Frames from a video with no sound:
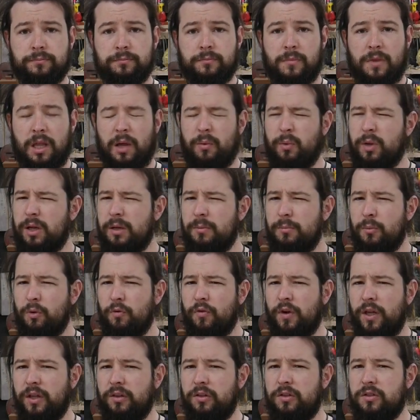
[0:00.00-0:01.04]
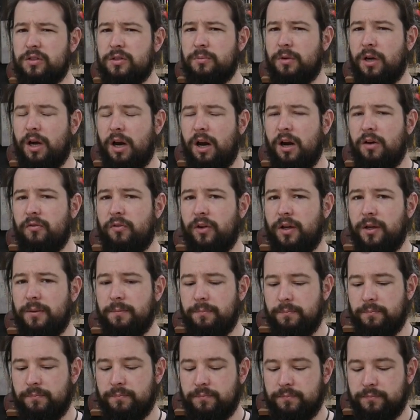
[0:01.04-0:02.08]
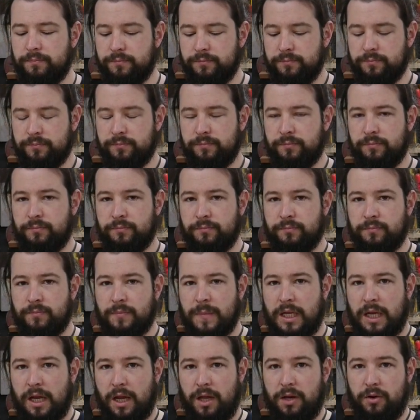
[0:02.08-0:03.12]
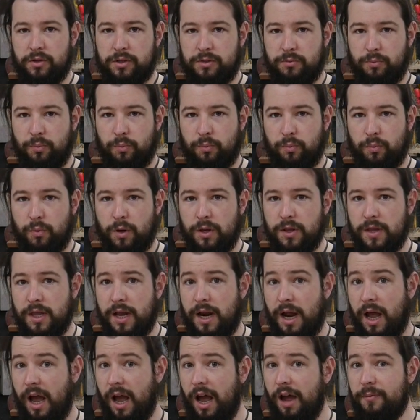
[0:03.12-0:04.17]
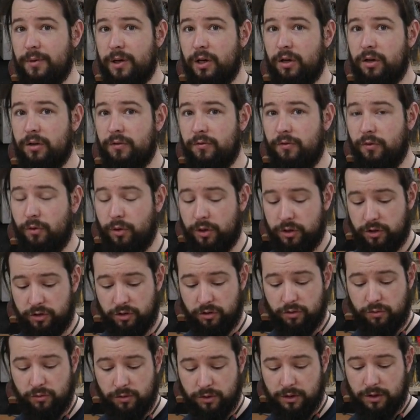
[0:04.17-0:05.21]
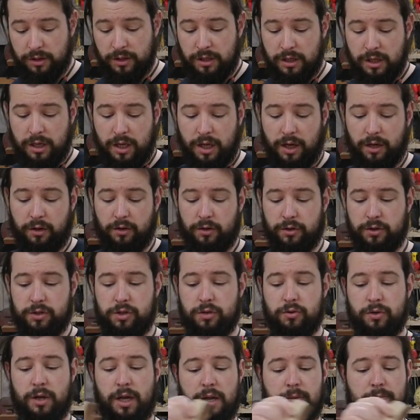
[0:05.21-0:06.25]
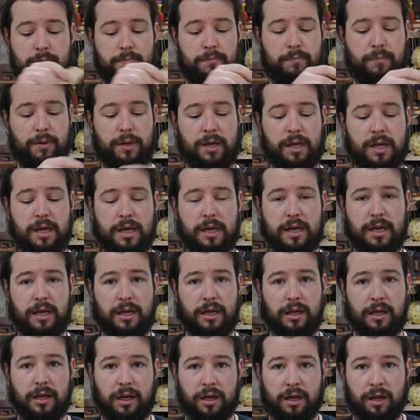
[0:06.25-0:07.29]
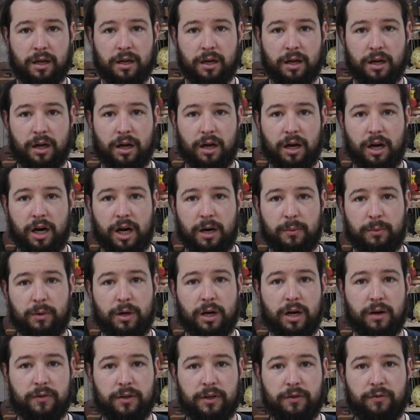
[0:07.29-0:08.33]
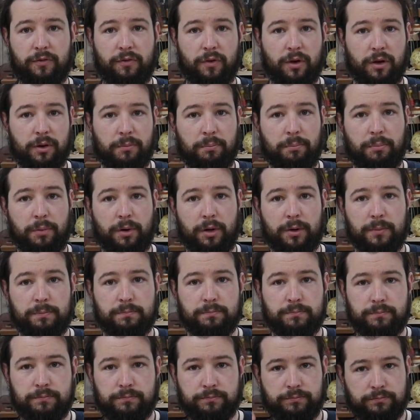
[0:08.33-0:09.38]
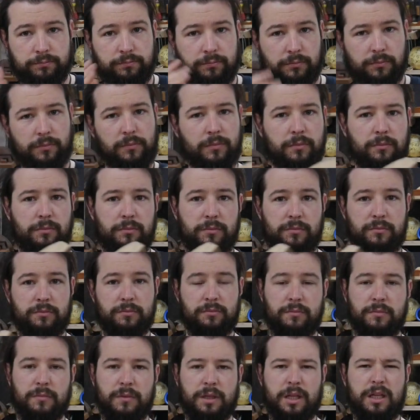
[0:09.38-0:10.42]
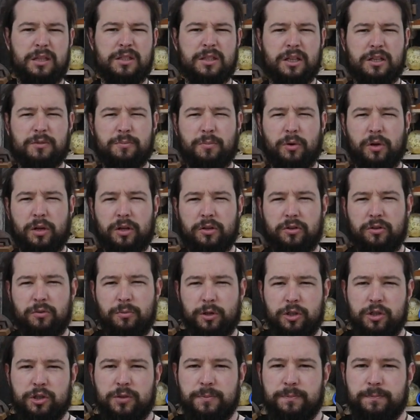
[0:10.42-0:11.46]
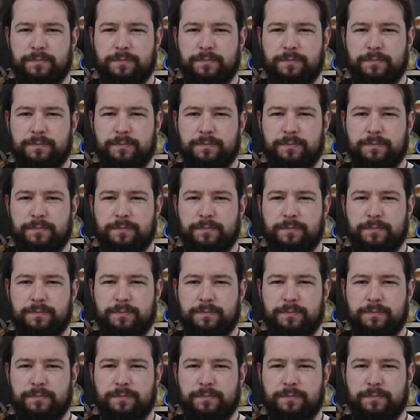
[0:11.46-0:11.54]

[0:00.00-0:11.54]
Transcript: Then we can move on to some carving. I know it's one that I've been looking forward to. I'm going to do a big arm carve on the front, but let's not spoil it too much.